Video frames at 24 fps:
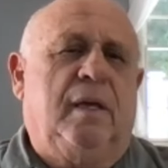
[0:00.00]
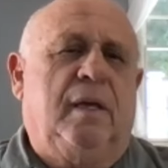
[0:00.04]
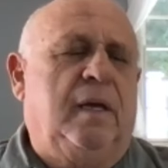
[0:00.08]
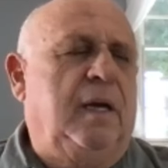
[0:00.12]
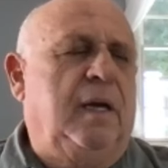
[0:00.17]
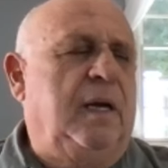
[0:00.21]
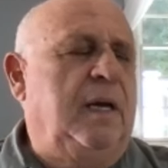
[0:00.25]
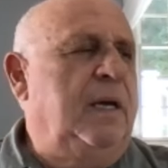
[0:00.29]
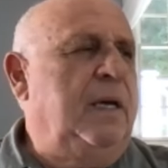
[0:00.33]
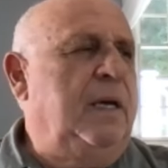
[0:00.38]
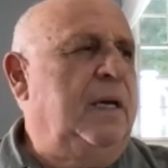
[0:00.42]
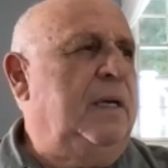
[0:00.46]

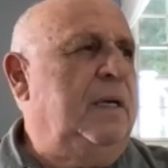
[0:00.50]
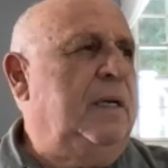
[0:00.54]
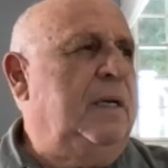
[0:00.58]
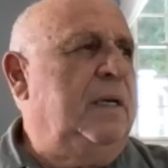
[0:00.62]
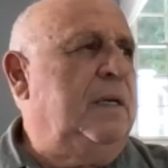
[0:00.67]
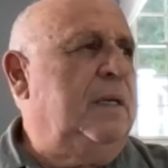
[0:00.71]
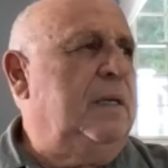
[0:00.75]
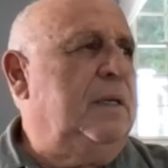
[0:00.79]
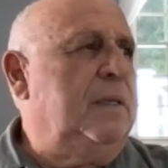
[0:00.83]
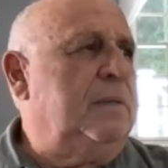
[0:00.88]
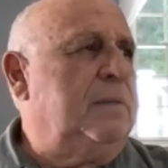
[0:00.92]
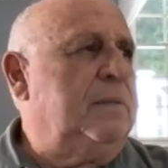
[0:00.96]

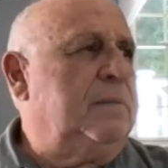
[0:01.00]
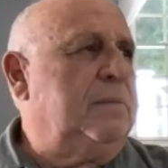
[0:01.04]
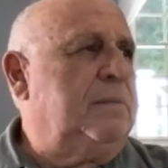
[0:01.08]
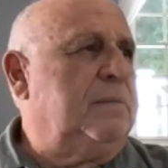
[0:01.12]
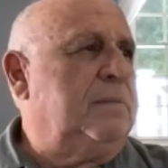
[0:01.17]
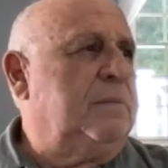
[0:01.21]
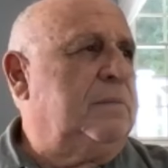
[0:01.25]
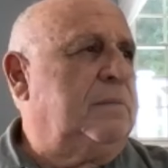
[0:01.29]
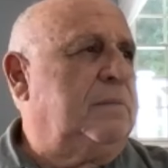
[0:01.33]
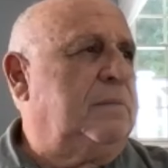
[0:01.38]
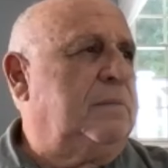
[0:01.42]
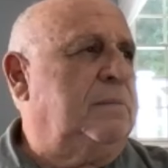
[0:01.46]
it
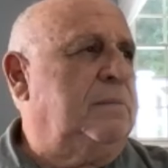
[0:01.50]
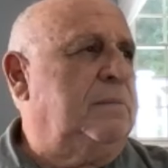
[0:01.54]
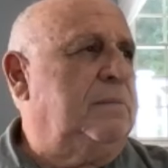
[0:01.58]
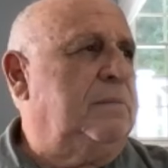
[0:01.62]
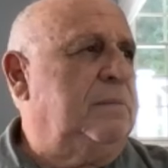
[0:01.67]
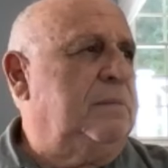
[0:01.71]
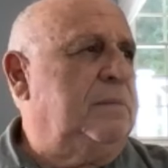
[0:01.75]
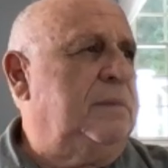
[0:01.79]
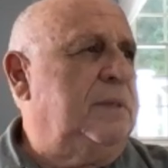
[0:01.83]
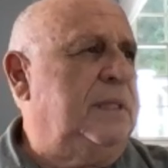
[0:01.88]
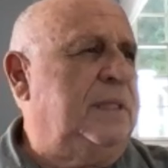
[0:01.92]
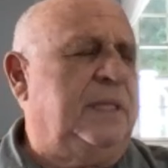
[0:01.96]

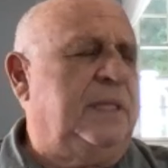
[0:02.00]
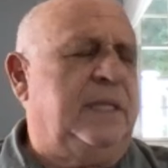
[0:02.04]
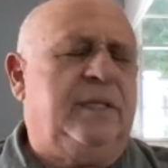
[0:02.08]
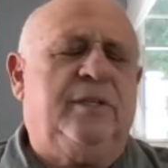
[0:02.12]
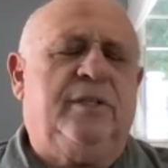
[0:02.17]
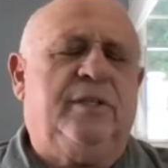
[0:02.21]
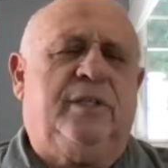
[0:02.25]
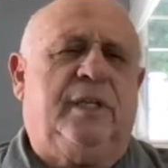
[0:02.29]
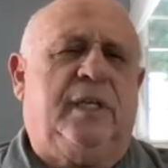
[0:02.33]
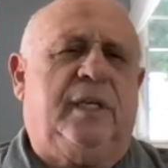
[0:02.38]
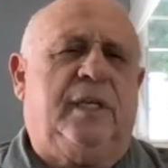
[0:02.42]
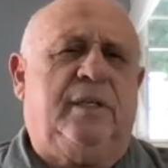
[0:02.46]

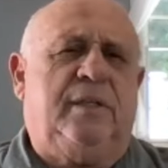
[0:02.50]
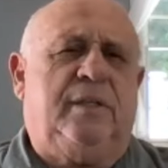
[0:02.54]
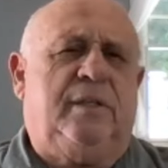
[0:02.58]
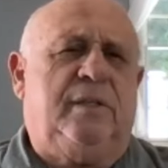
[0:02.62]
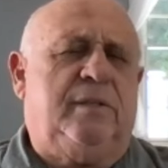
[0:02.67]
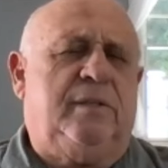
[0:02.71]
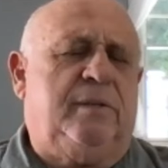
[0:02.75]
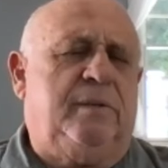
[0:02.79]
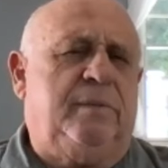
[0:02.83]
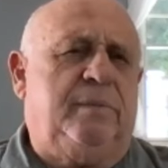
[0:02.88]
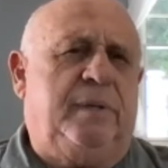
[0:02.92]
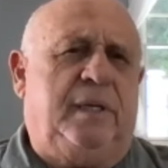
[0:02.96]
didn't change
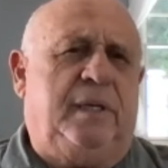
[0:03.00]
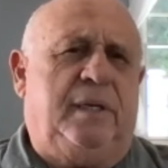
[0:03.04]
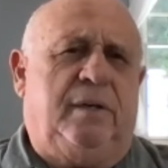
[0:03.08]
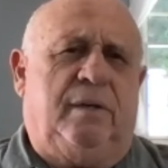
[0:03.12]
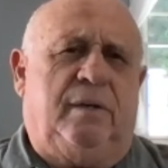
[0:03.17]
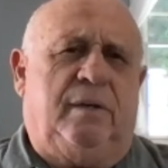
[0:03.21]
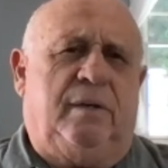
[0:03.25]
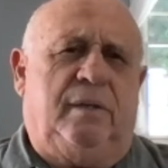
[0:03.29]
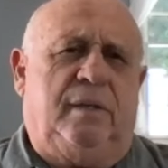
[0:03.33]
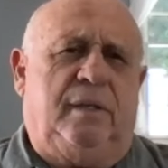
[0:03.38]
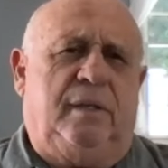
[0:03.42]
his demeanor.